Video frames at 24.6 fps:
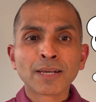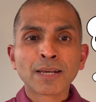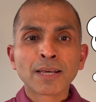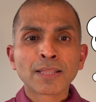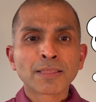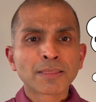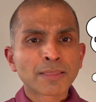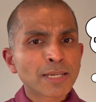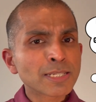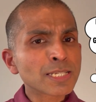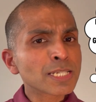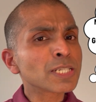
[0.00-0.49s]

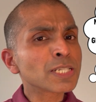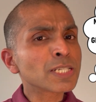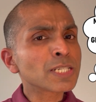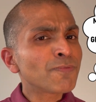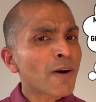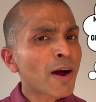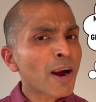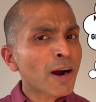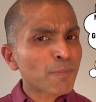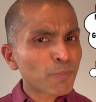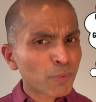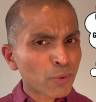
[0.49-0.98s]
This is
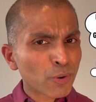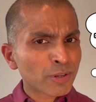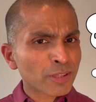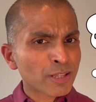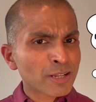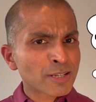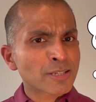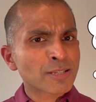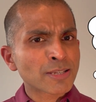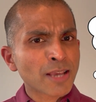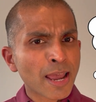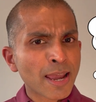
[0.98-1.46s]
far more
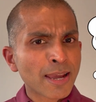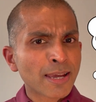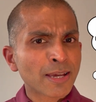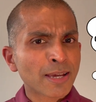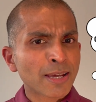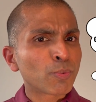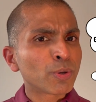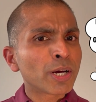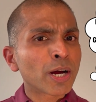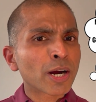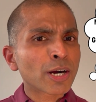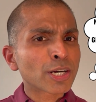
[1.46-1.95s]
than saying
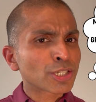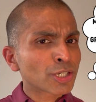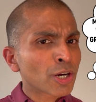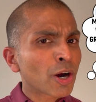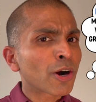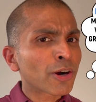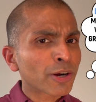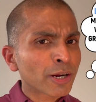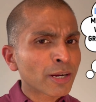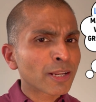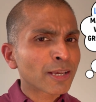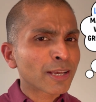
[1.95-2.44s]
we are
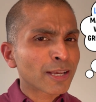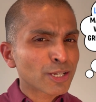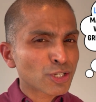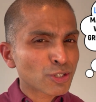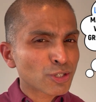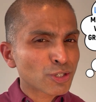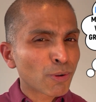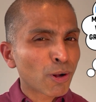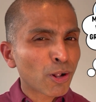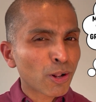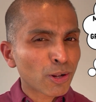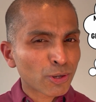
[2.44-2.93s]
targeting a
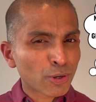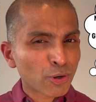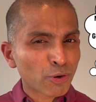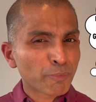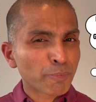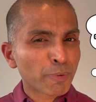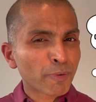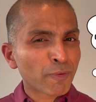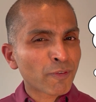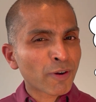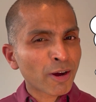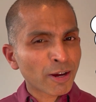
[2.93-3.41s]
small
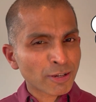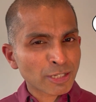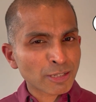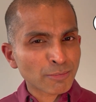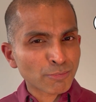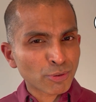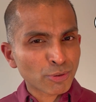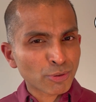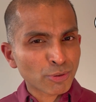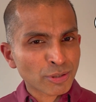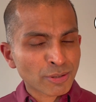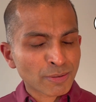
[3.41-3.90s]
group of
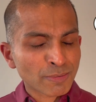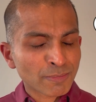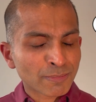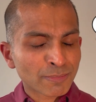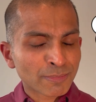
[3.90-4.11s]
customers.